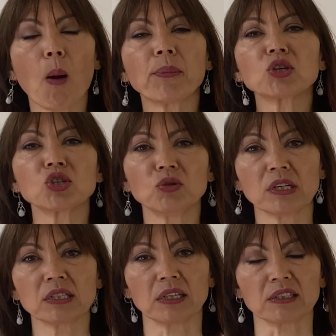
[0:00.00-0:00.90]

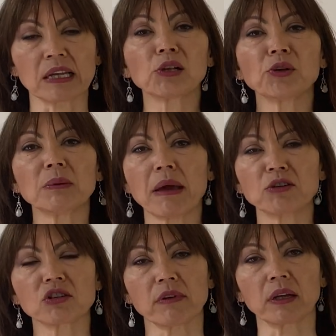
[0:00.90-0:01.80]
opportunities, including
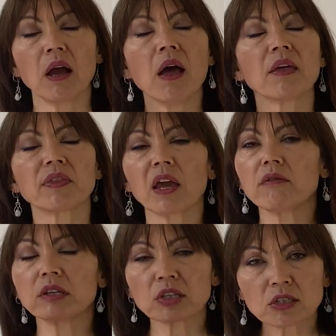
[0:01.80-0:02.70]
mentoring.
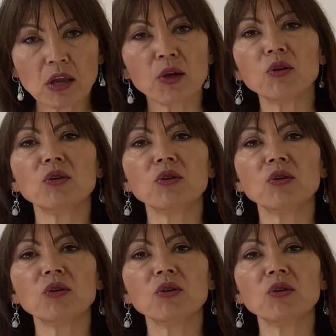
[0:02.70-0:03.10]
There's so